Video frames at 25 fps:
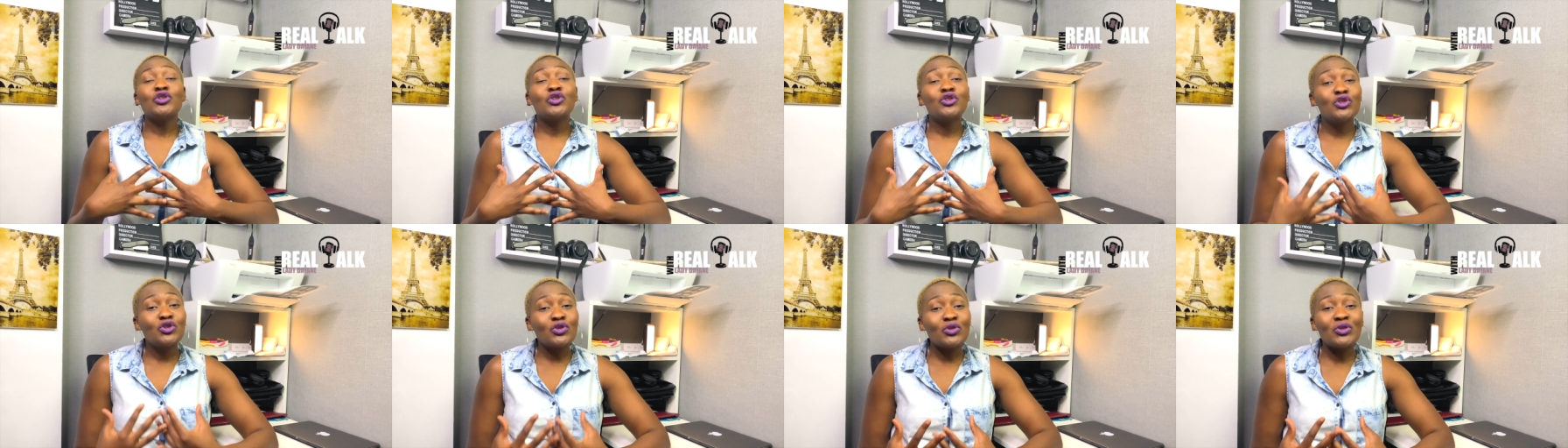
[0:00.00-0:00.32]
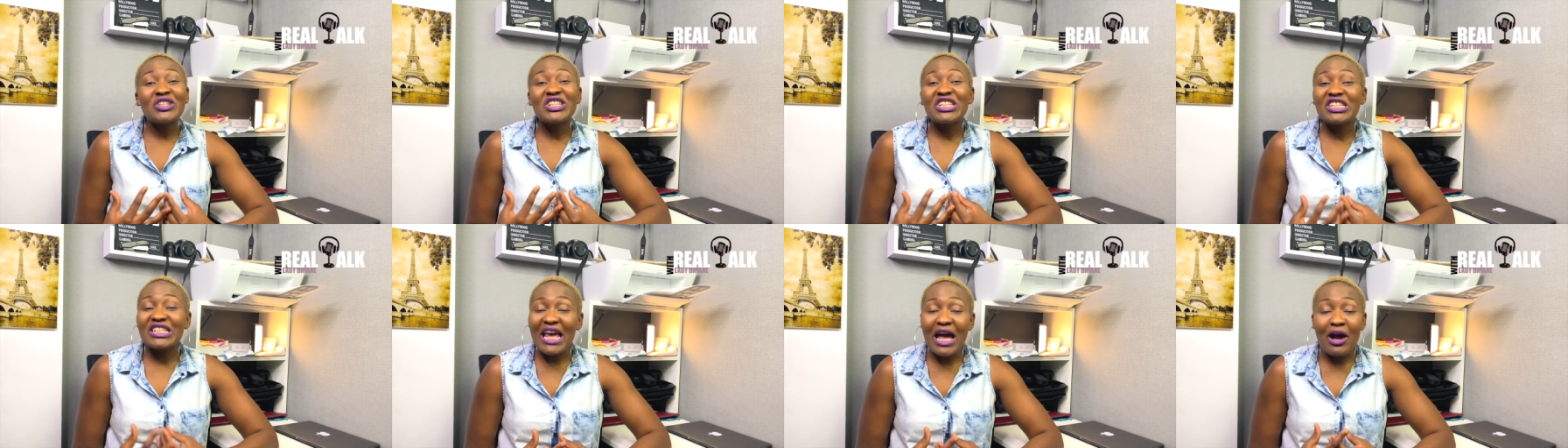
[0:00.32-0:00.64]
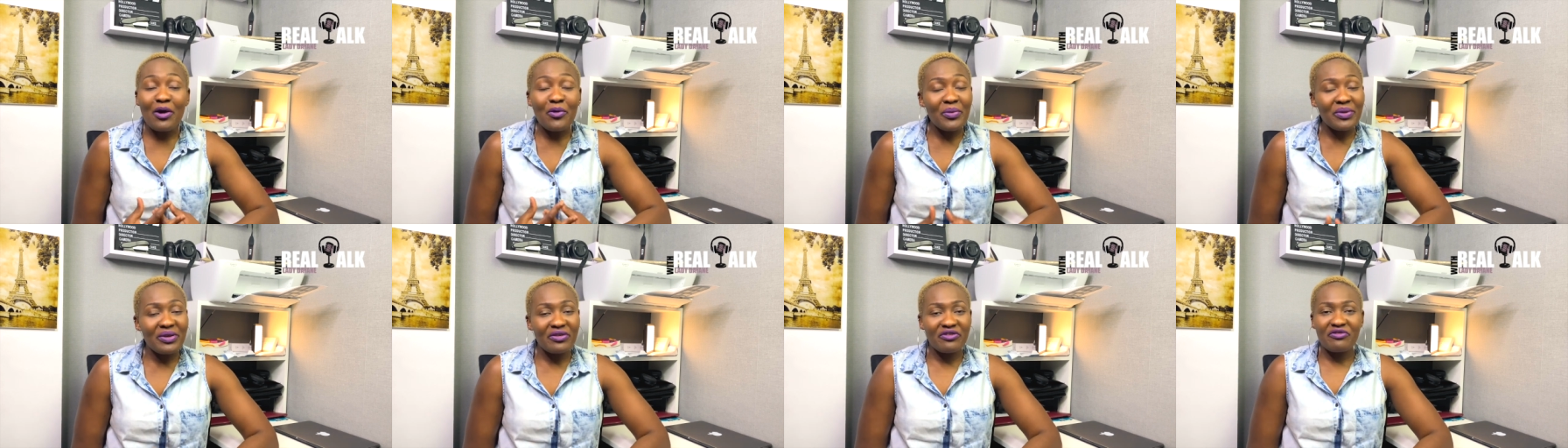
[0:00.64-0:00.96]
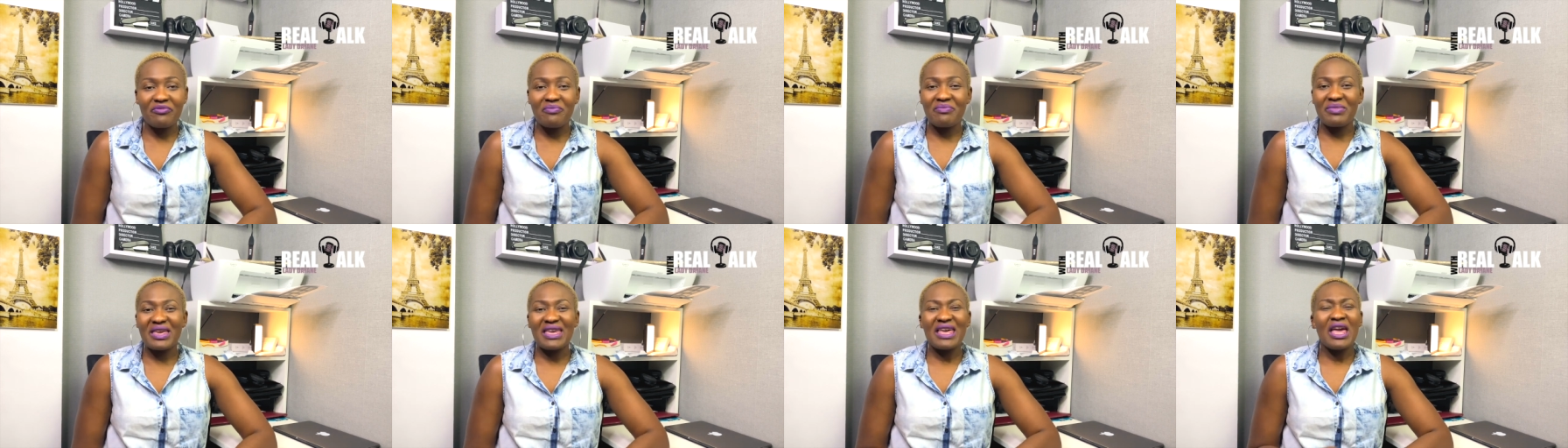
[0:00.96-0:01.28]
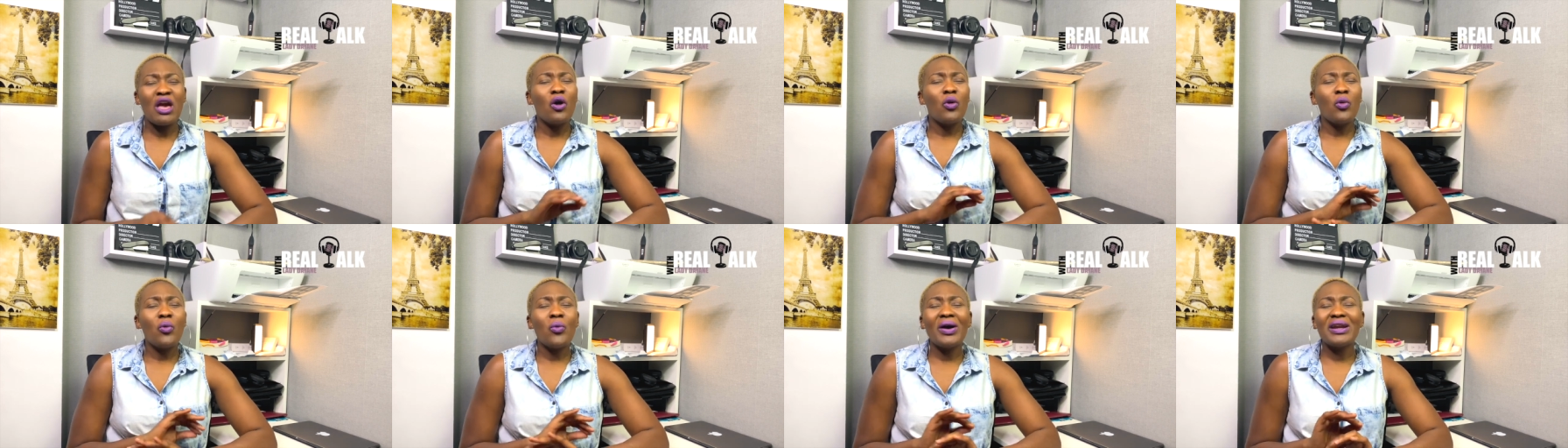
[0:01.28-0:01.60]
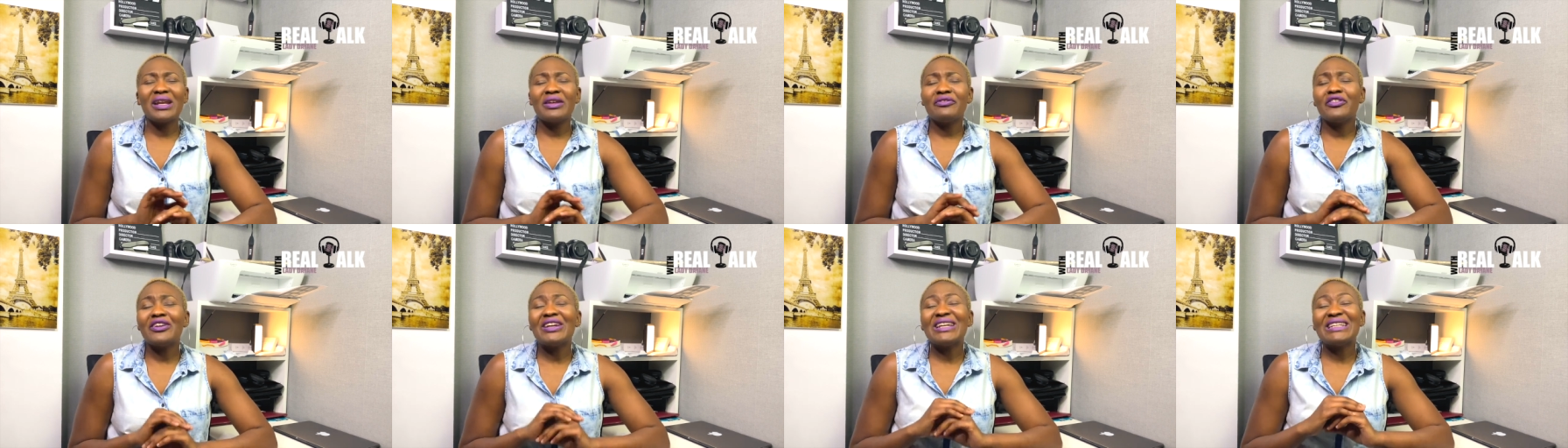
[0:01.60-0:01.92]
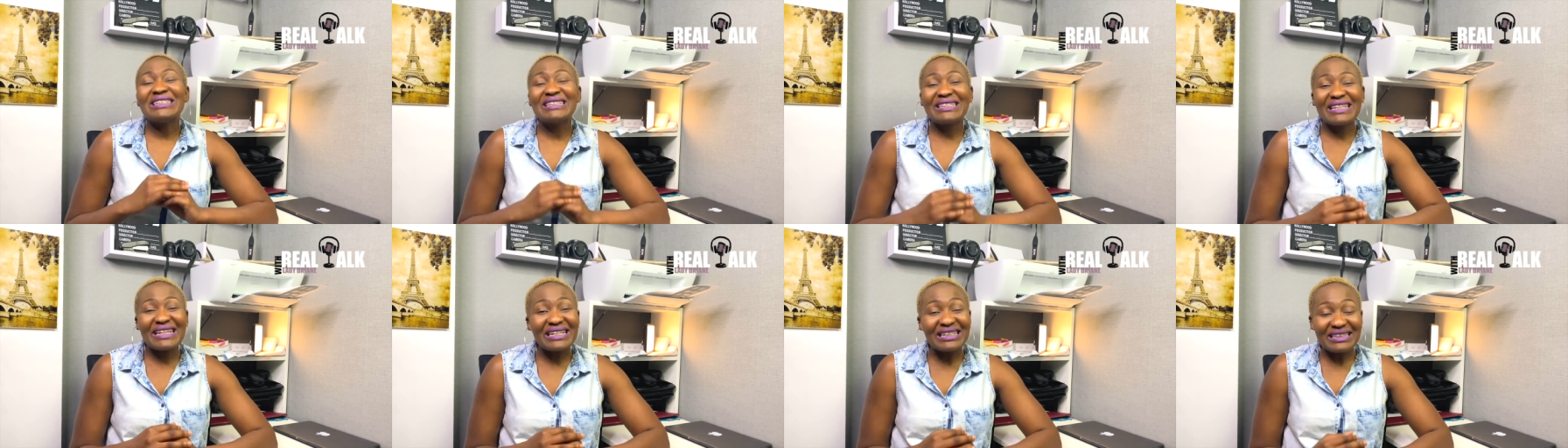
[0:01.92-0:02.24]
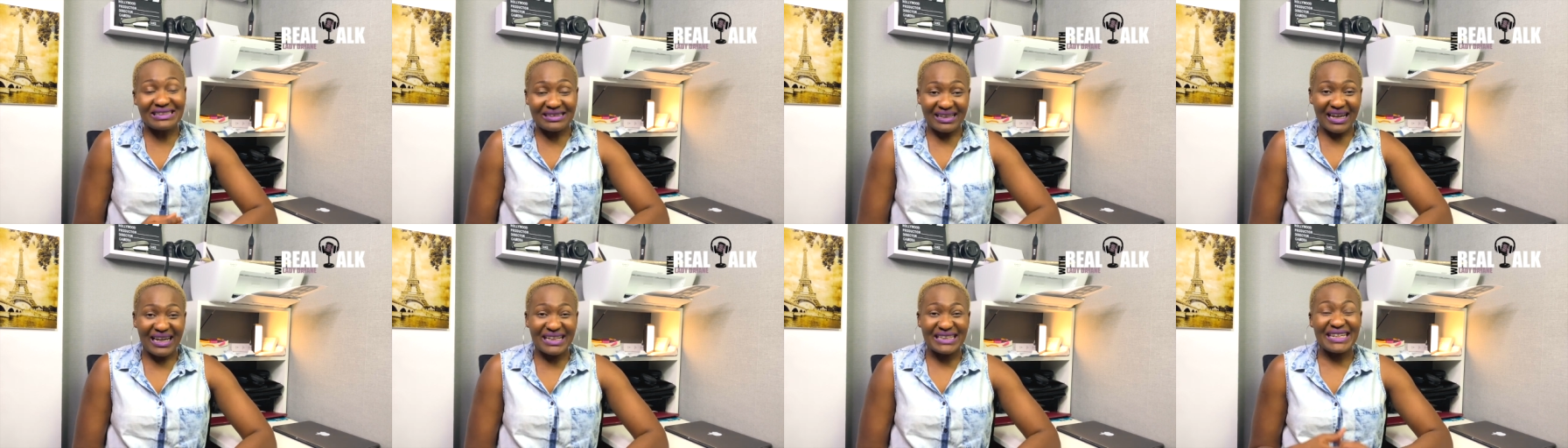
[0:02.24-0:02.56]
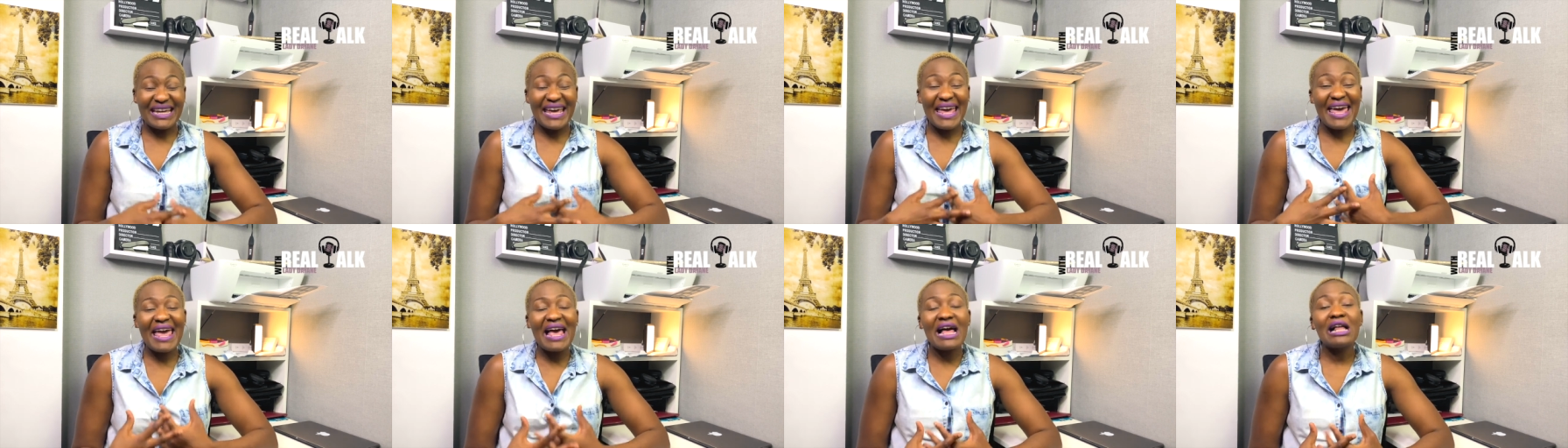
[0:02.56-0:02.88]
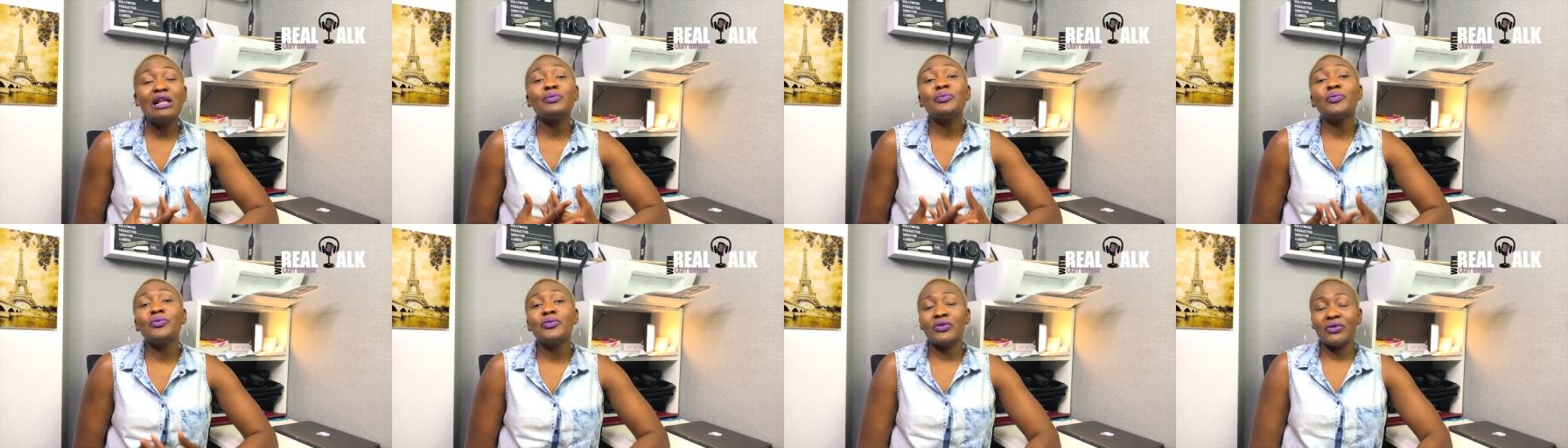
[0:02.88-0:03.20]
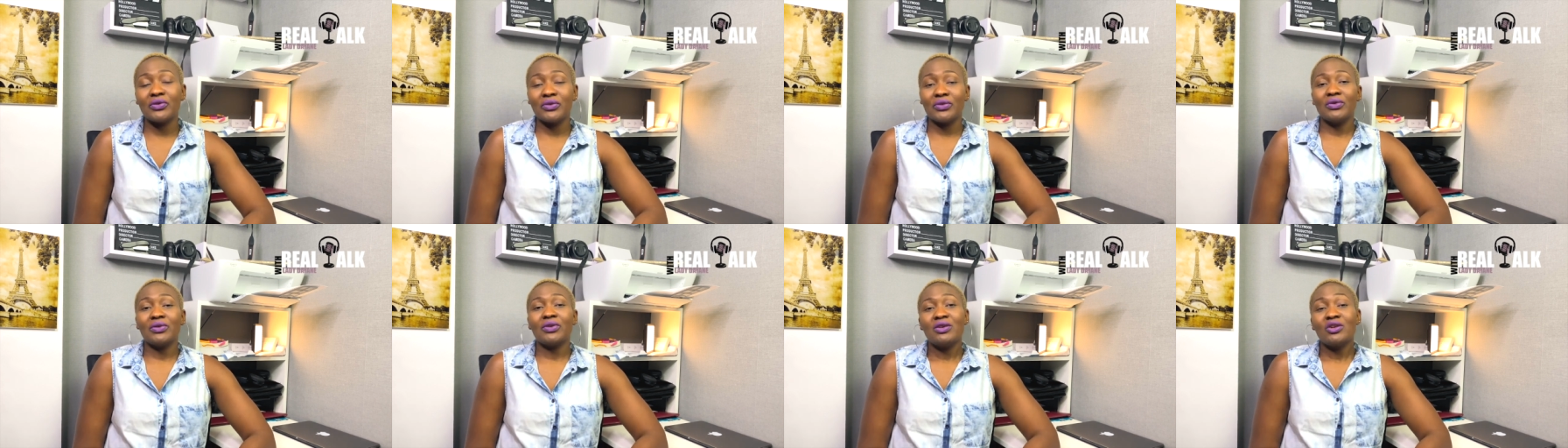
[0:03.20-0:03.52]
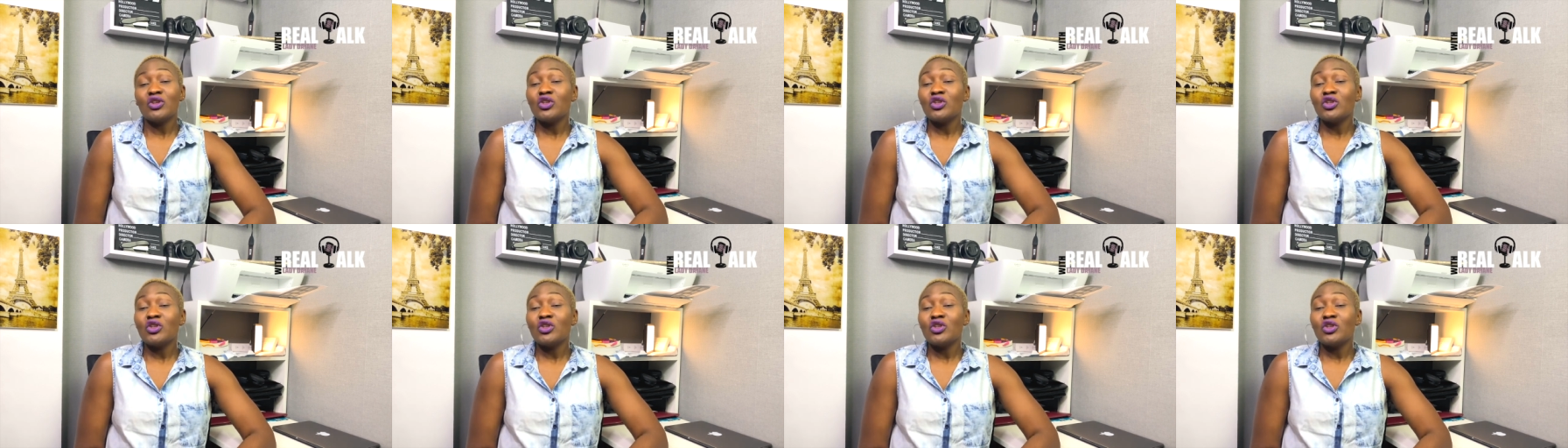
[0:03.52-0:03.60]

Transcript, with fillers: do share with me whatever it is that helps you